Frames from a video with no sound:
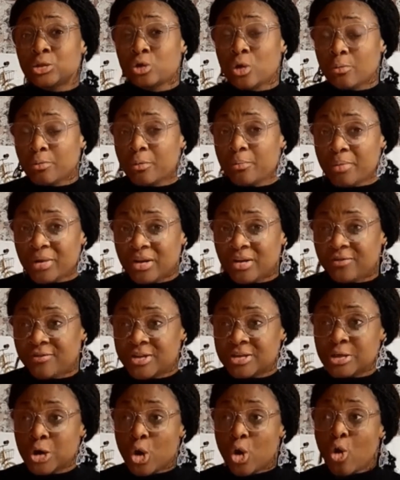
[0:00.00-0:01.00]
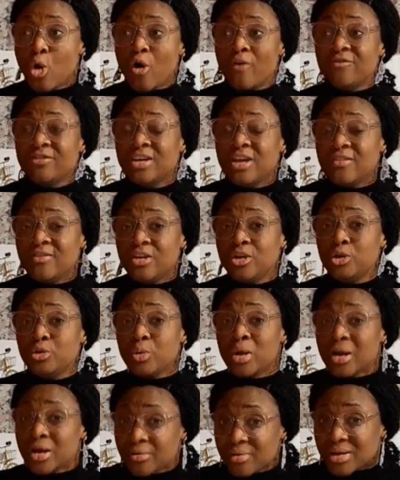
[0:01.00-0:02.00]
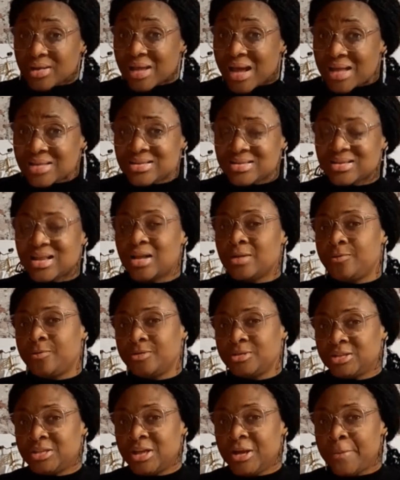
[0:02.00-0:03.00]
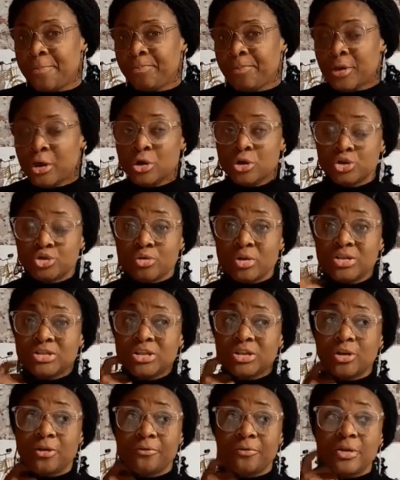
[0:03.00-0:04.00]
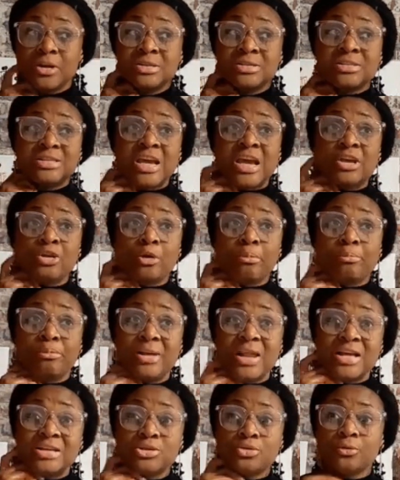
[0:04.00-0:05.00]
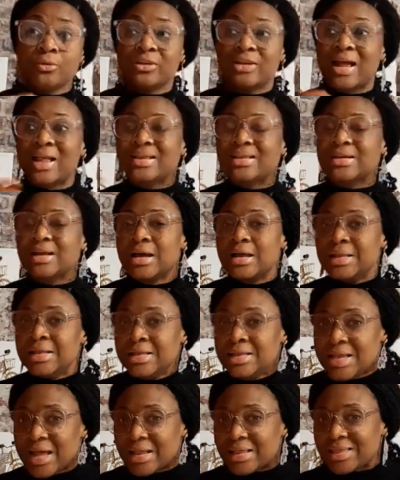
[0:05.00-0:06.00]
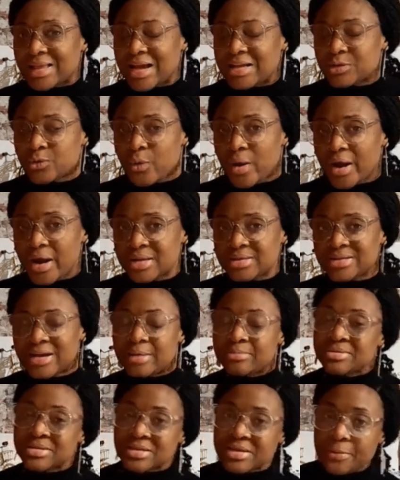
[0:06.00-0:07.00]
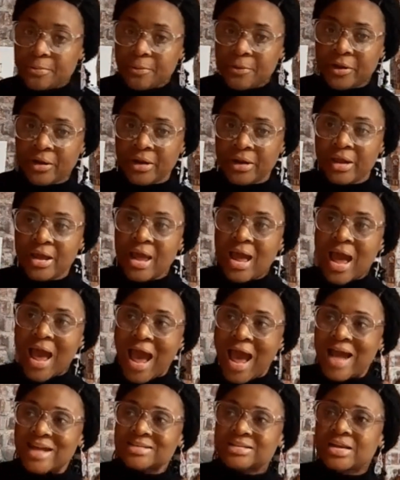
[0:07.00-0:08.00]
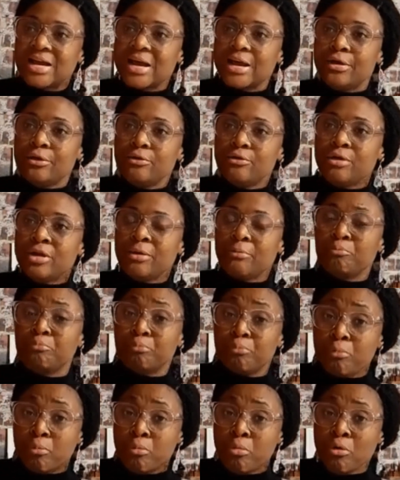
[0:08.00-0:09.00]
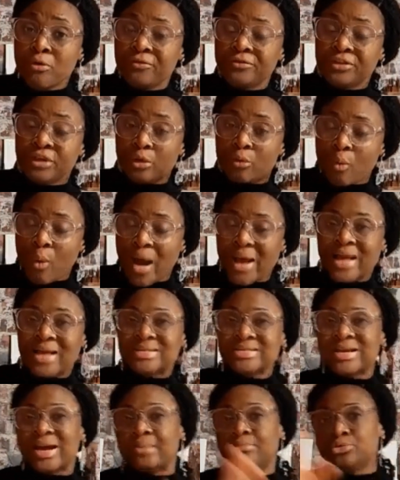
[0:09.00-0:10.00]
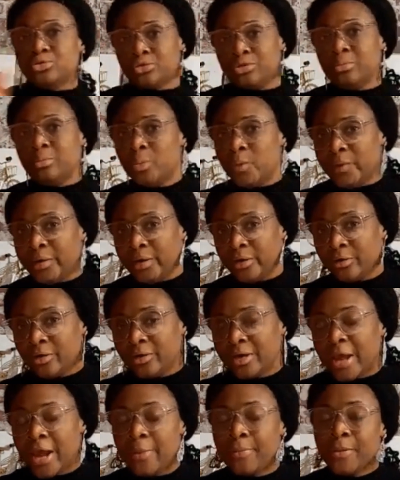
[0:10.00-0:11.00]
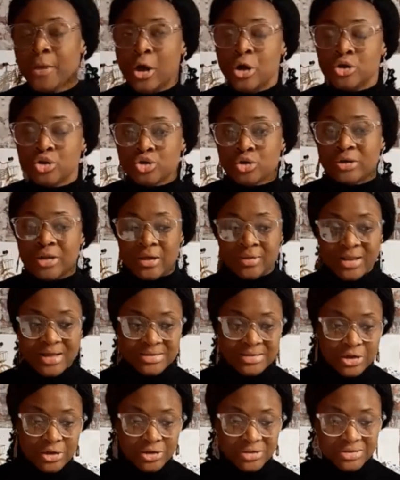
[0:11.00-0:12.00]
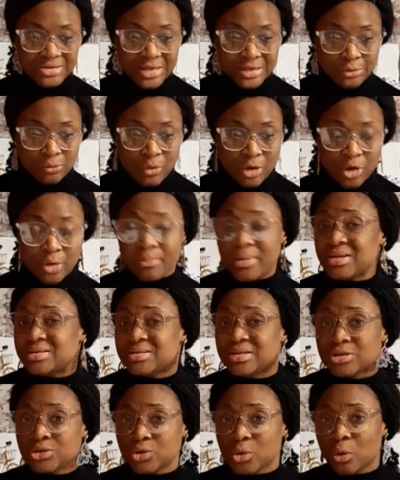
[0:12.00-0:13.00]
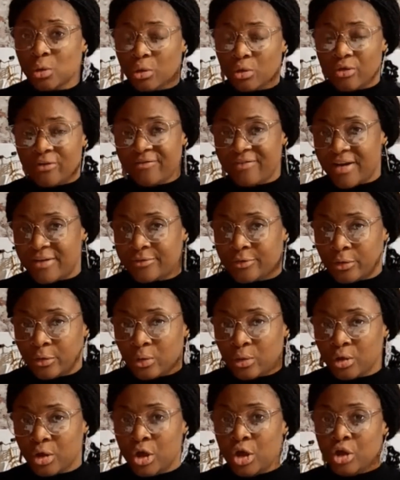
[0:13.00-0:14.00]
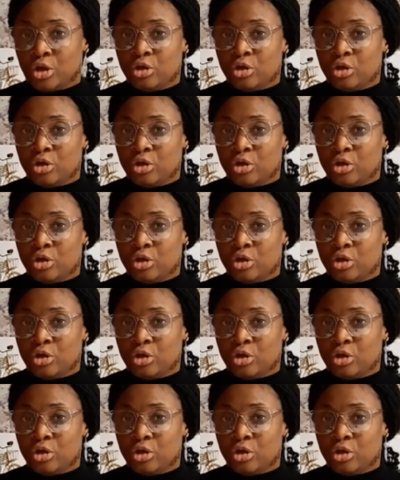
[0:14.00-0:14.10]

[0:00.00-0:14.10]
the double benefit of giving you a great head start for the day. So instead of staying up late for that late night quiet time, sleep early and move the quiet time to the morning. Okay, so now let's say you wake up by 6 o'clock or 5 o'clock.